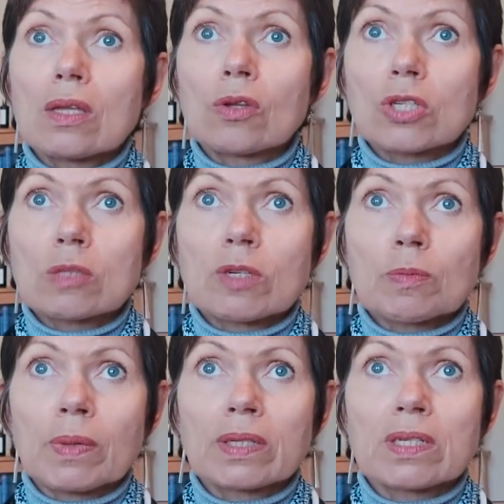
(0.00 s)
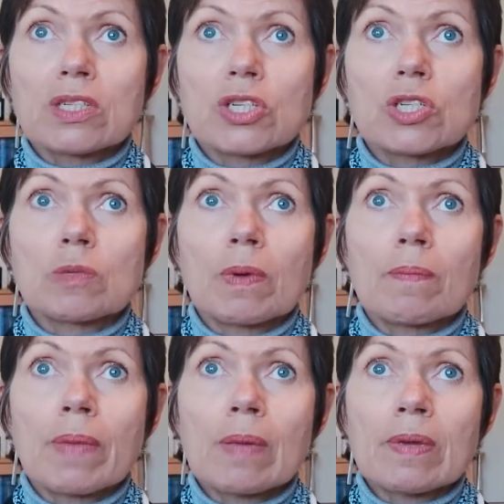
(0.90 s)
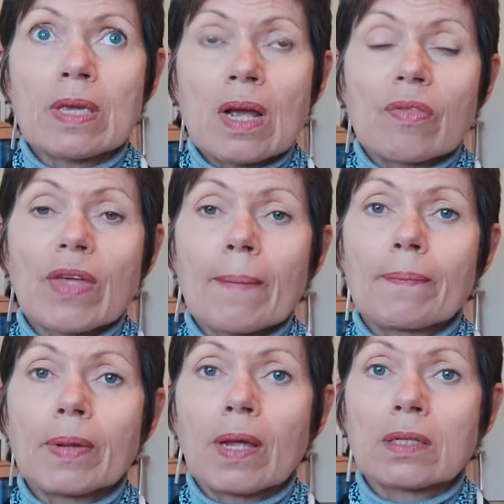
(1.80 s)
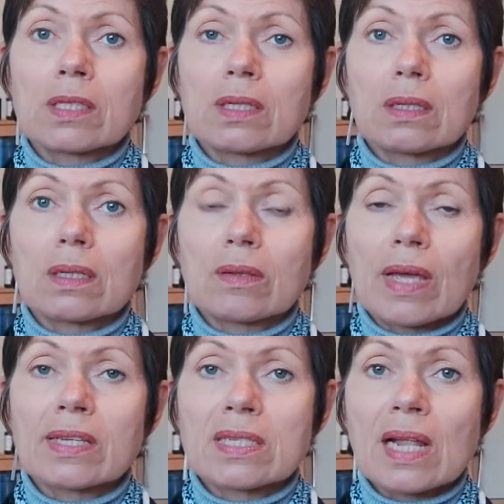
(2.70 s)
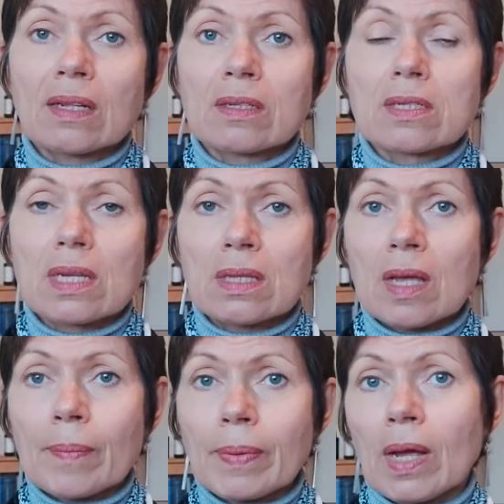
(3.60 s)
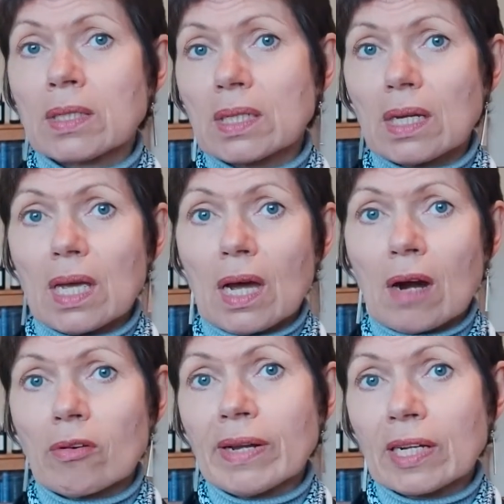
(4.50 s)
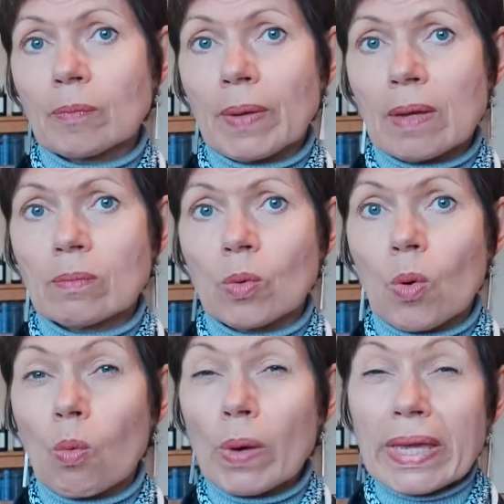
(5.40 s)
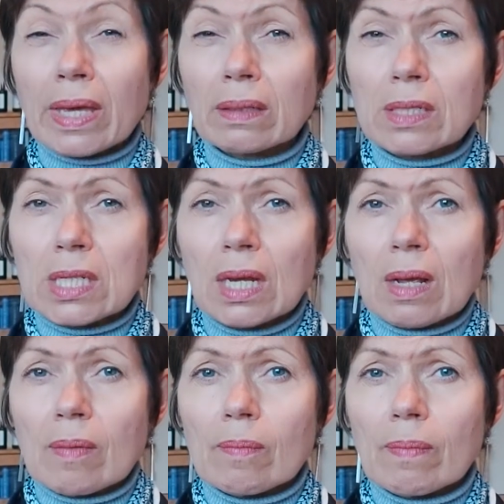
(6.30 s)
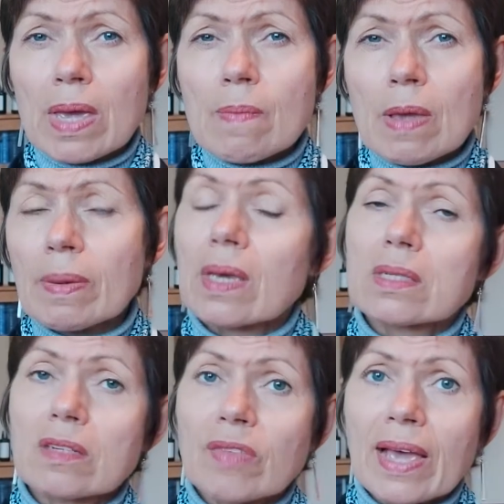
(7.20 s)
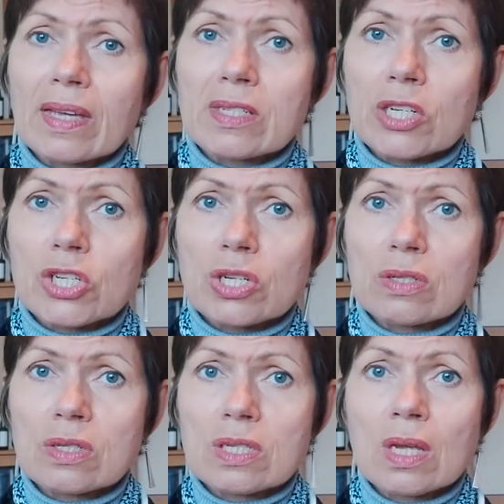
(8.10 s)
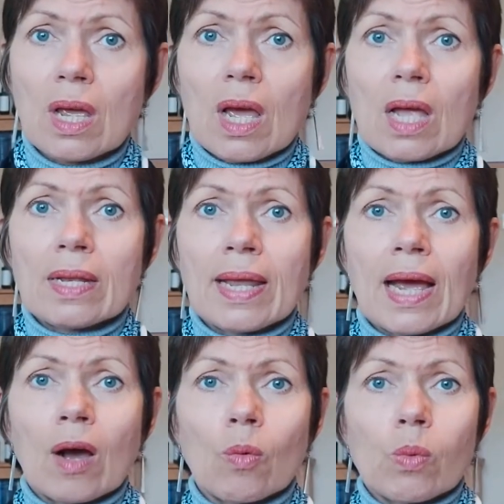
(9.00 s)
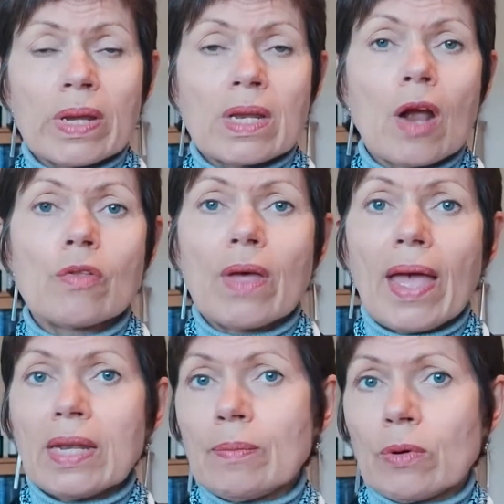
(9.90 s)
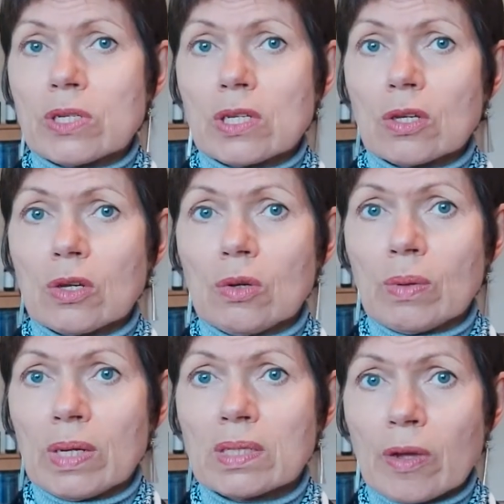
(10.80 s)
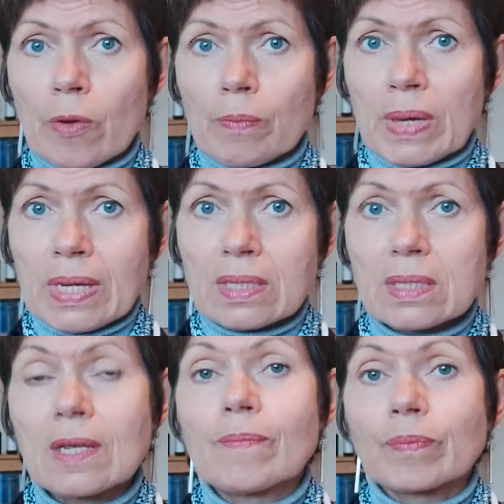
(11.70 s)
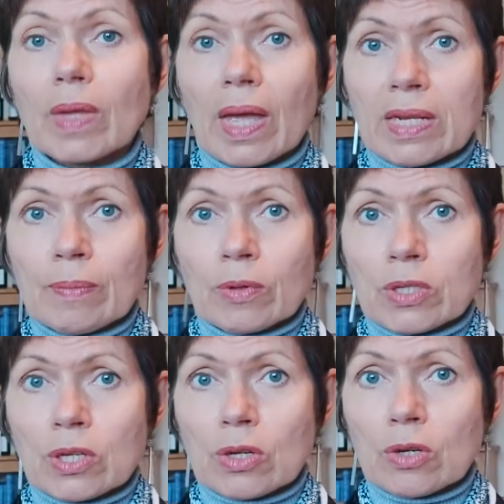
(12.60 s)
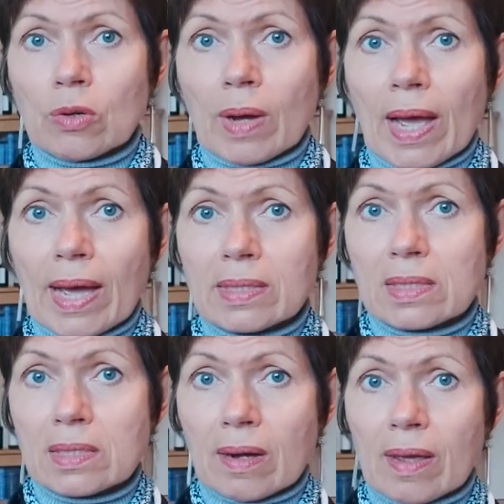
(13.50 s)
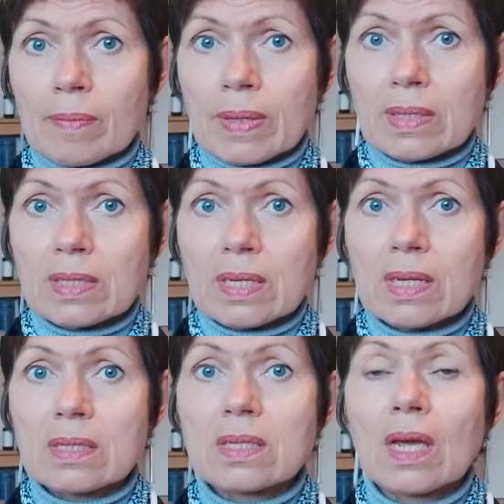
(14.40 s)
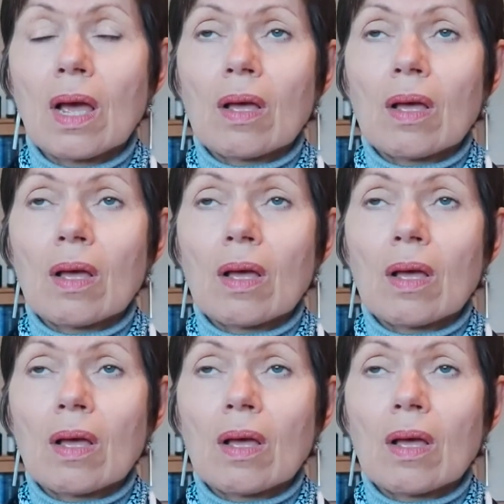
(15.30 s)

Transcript: not so much blood conditions, but maybe their cells in their blood are a little bit more weakened, maybe because of their conditions. Now, we know that anybody who is obese, anybody who has diabetes,